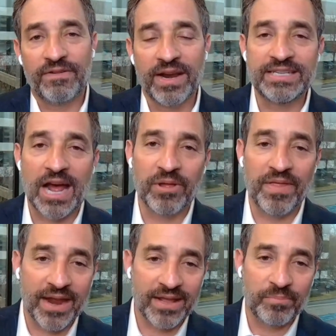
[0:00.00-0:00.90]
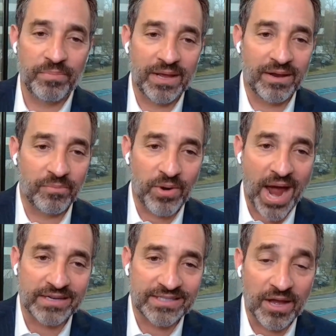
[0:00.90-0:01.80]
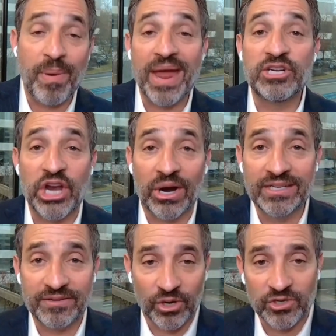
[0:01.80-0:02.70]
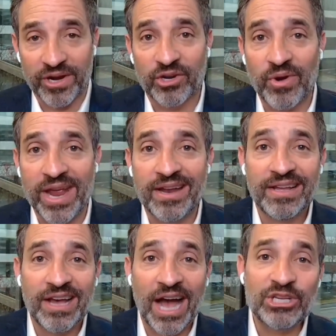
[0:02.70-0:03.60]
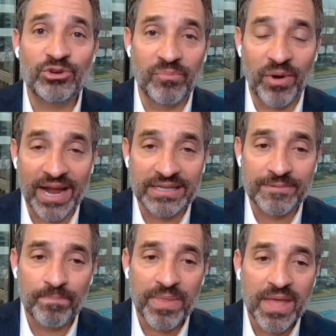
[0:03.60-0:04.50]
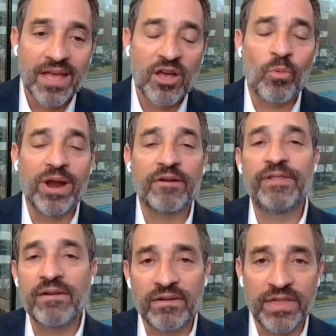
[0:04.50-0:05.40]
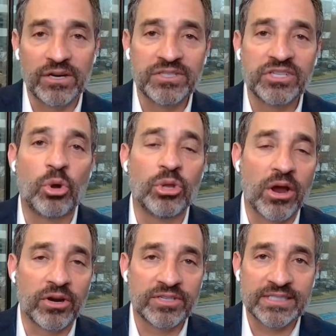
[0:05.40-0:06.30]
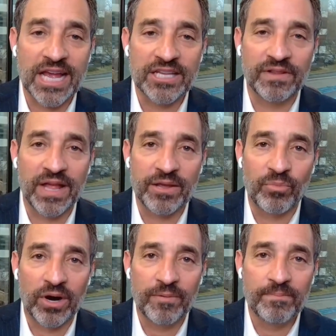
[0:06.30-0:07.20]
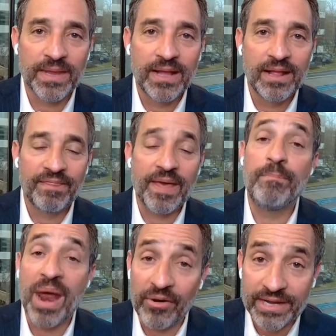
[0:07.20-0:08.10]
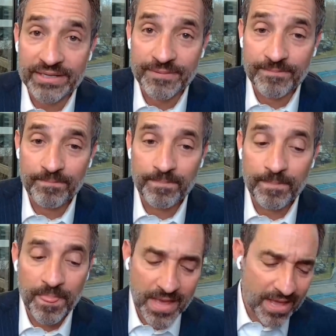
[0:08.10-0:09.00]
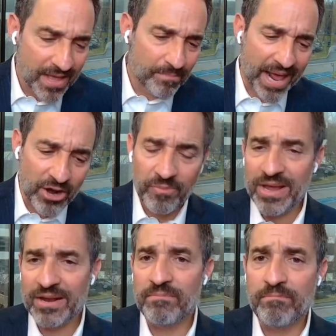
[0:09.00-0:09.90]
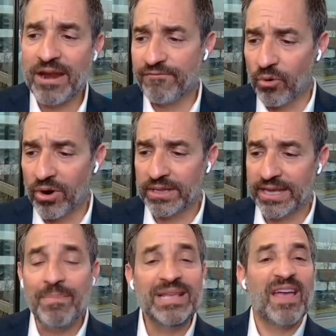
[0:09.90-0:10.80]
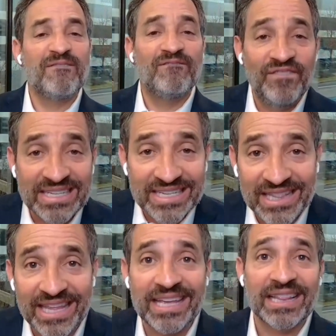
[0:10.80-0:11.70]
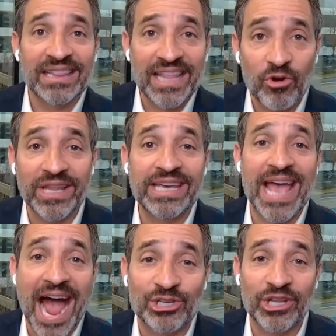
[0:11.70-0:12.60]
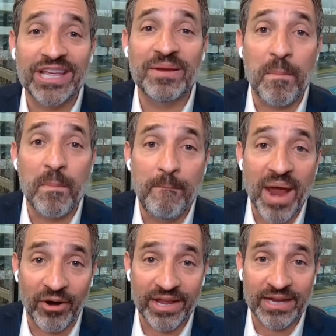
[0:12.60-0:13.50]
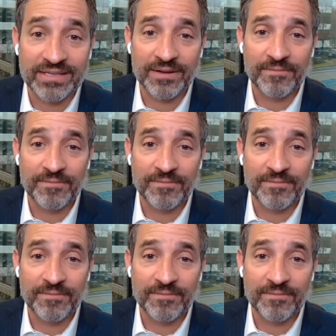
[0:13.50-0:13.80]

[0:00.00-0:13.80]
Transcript: Fun example of that in practice, Ben & Jerry's, of course, one of the great ice cream brands. When a flavor of theirs is no longer successful anymore, they bury it. But I don't mean metaphorically. I mean they physically, literally, actually bury it.